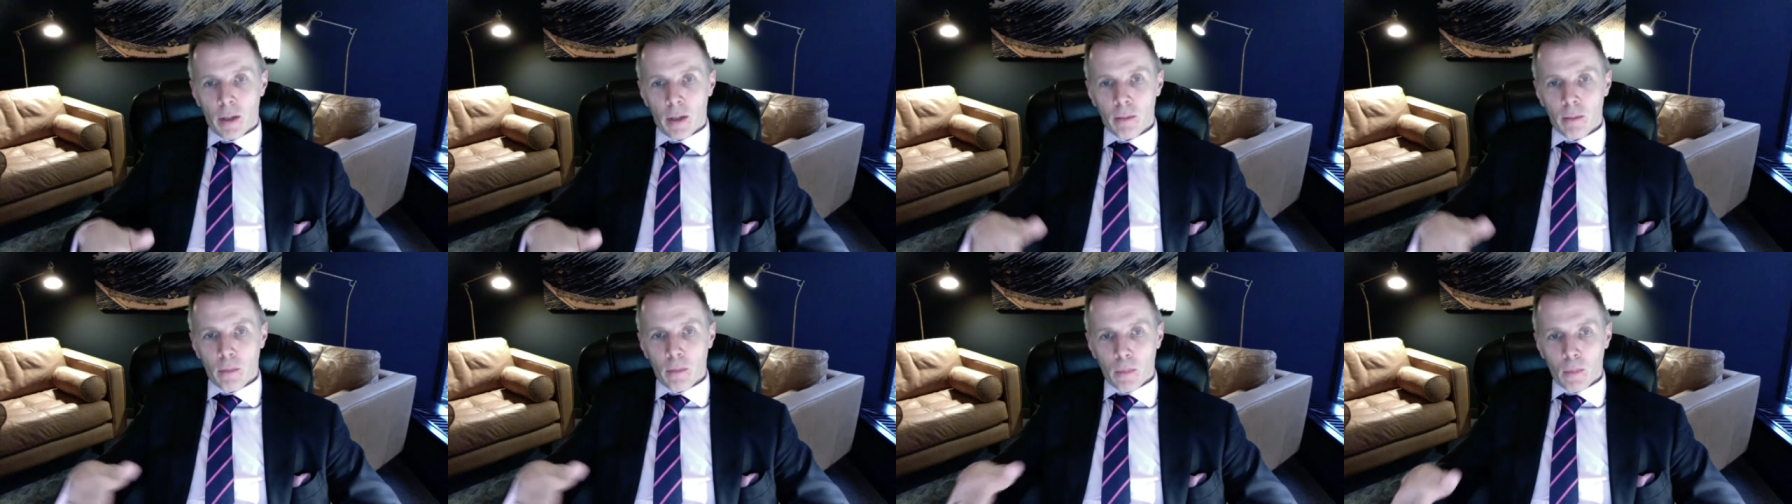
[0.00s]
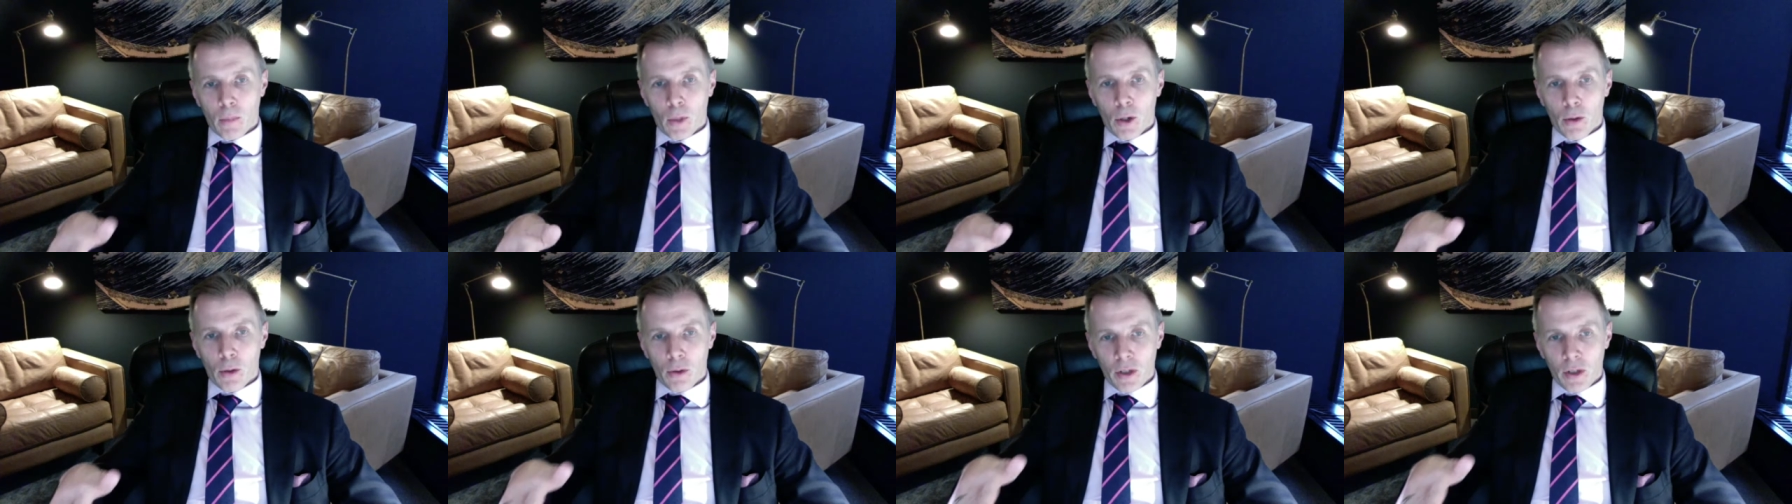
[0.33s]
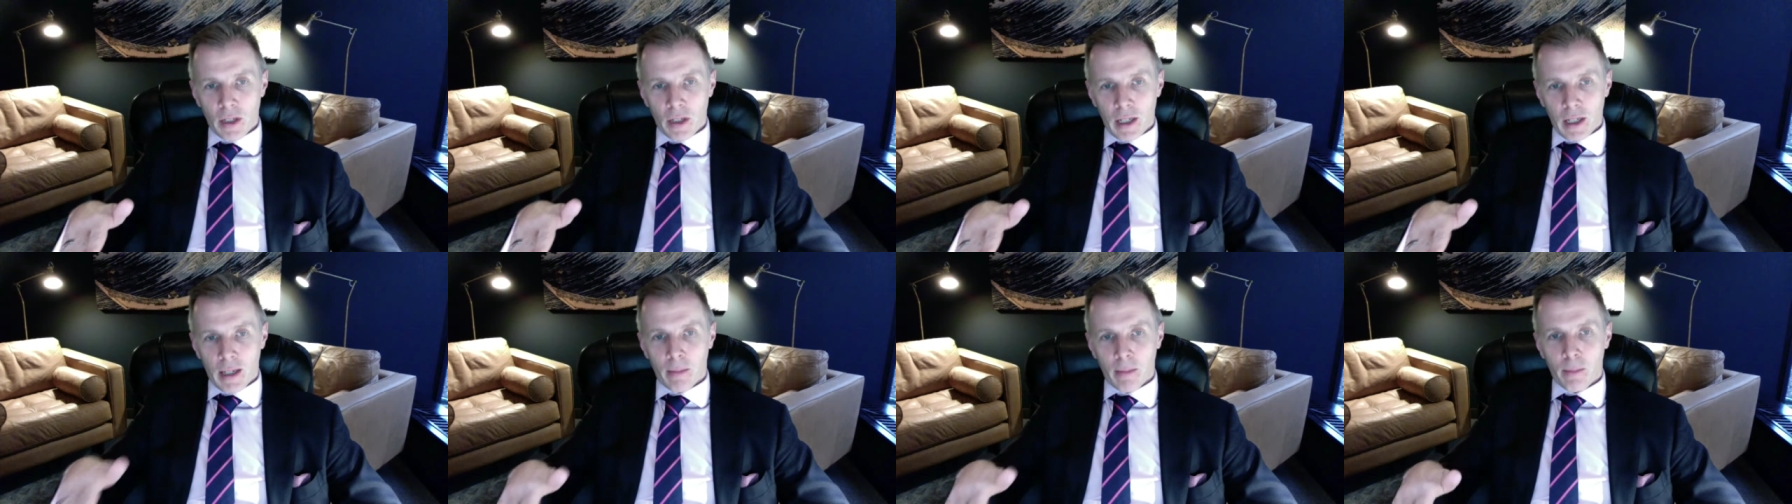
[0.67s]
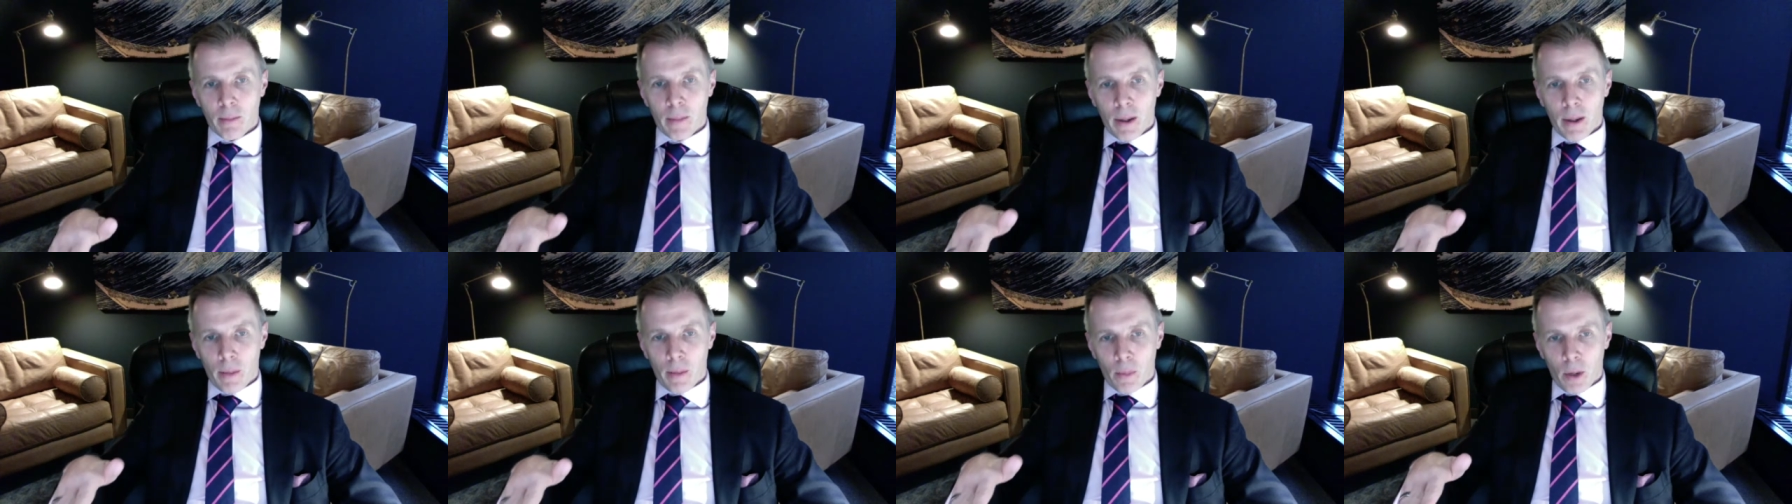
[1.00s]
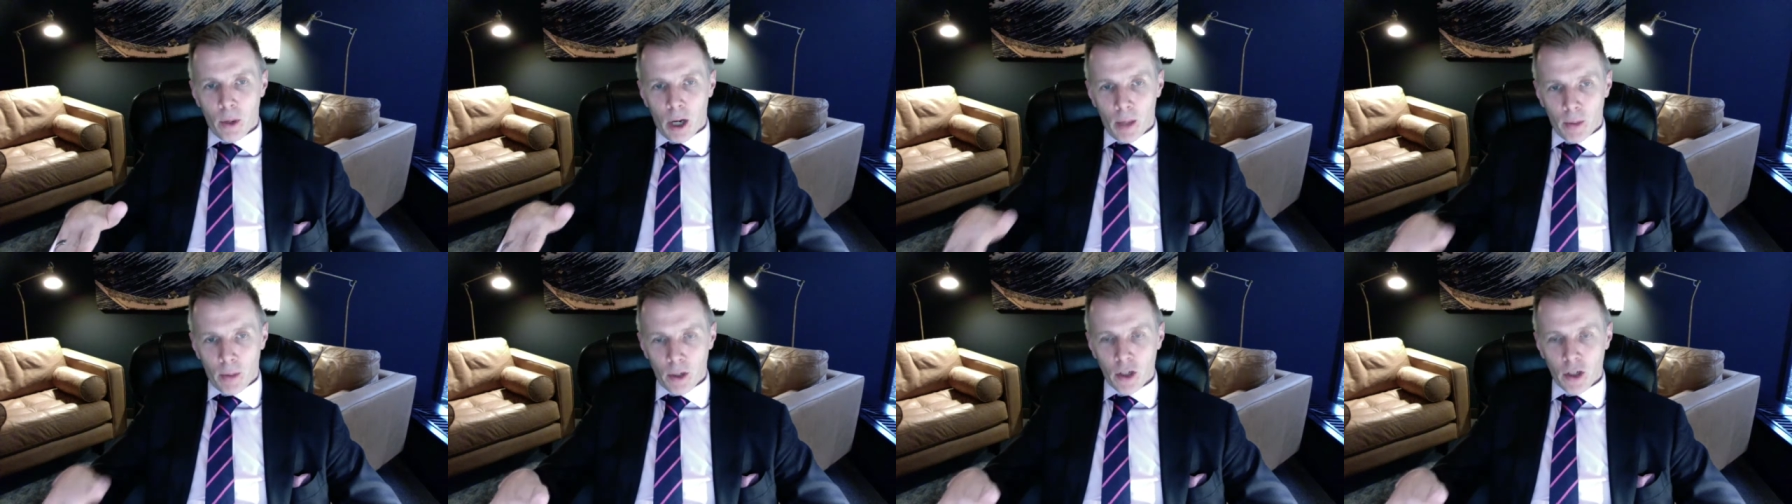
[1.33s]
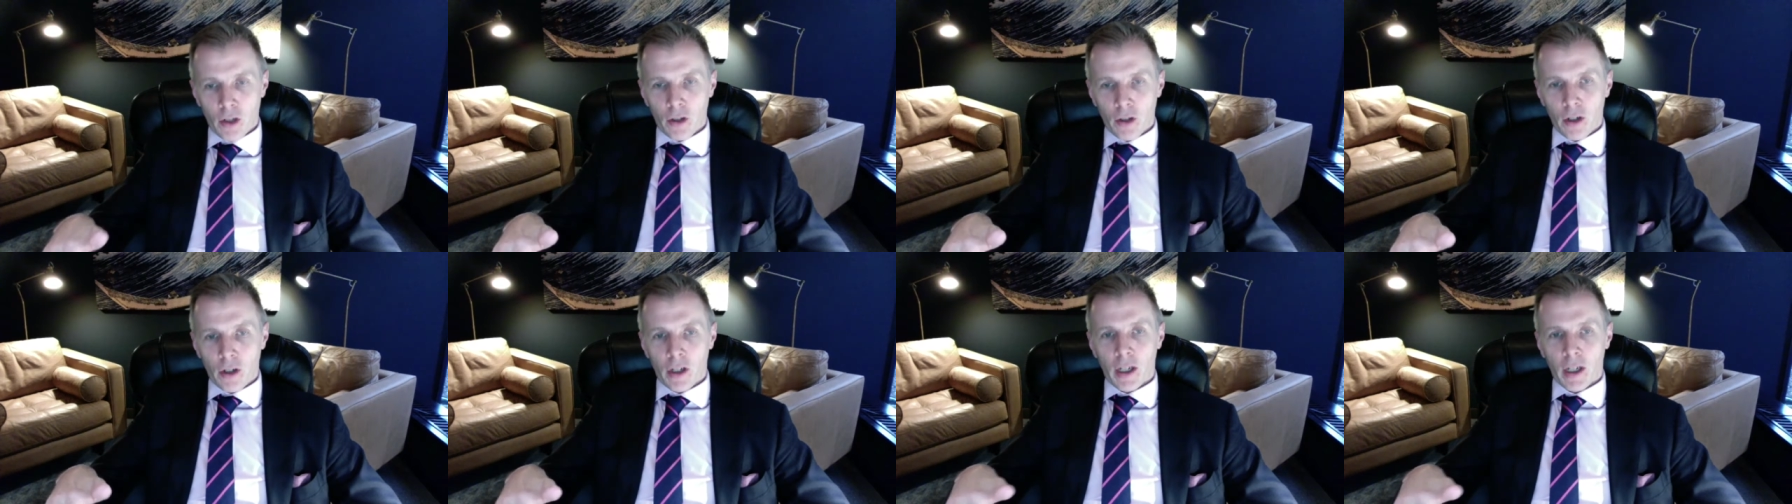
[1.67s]
most
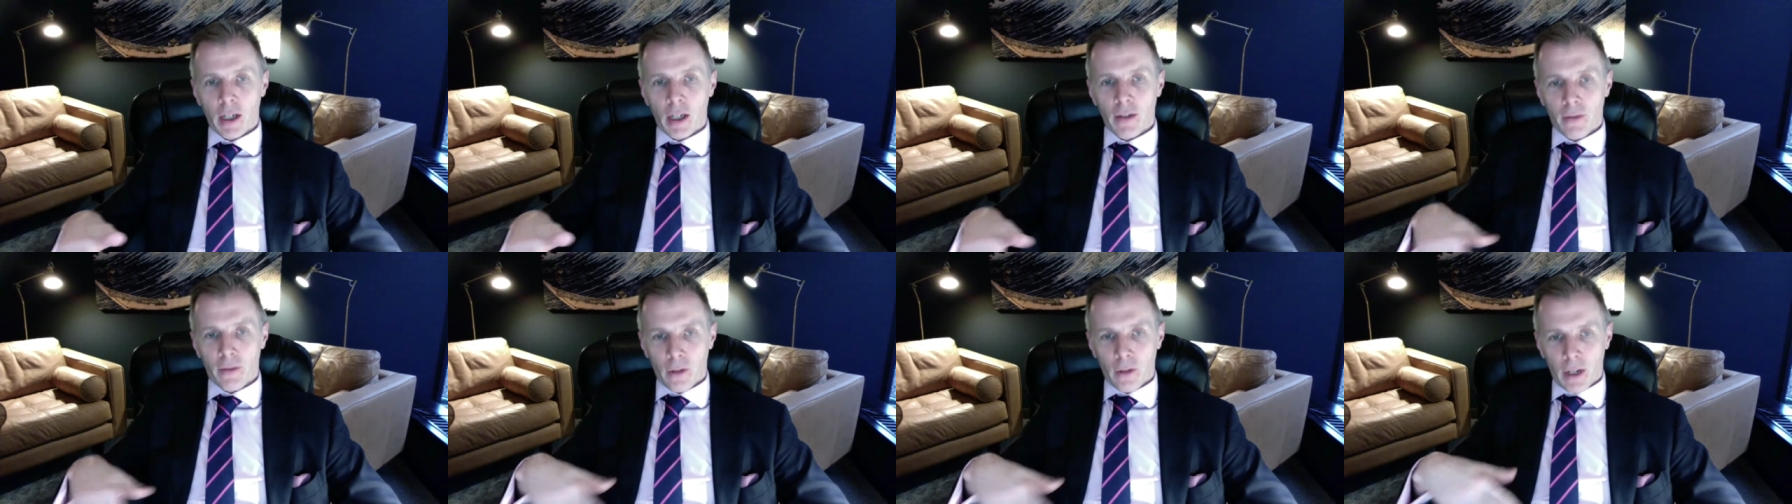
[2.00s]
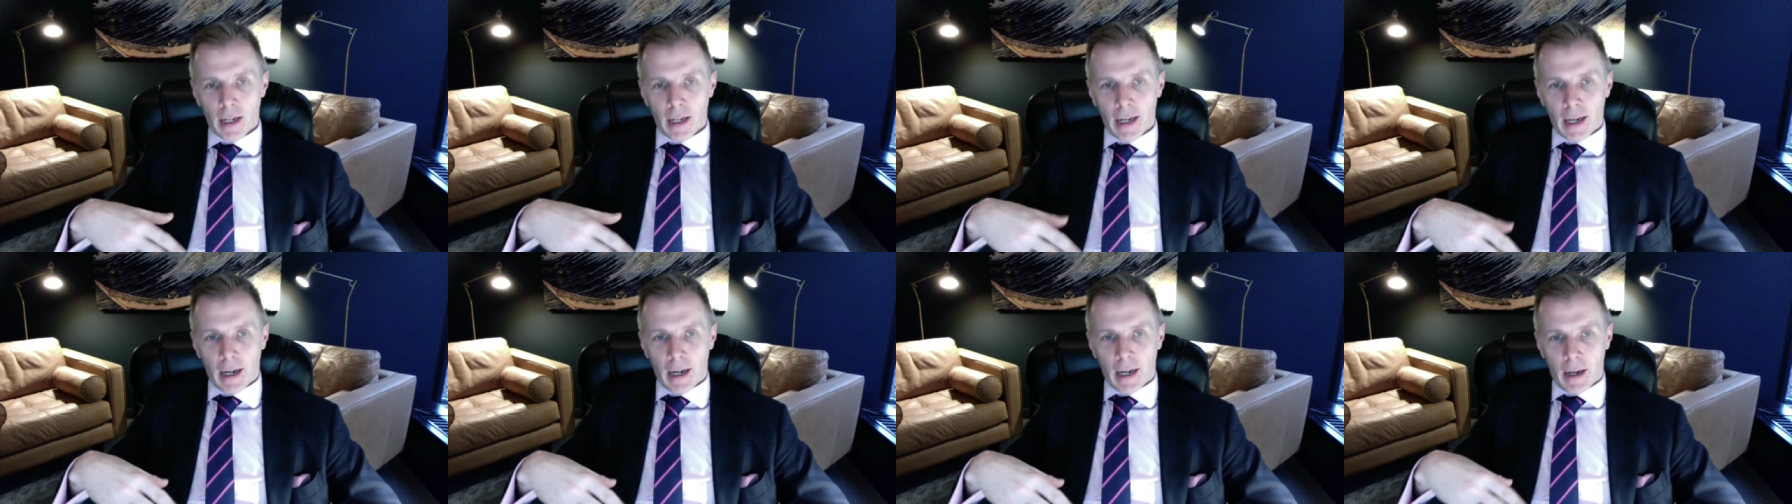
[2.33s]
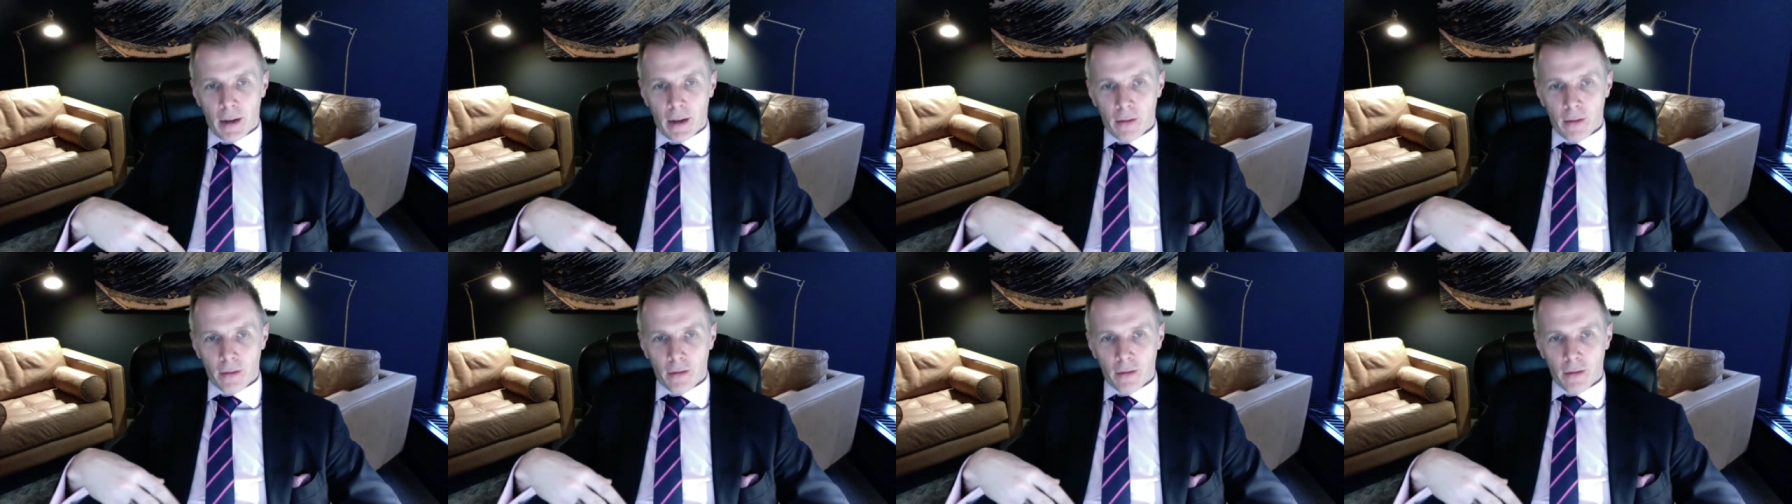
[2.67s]
opportunity for kind of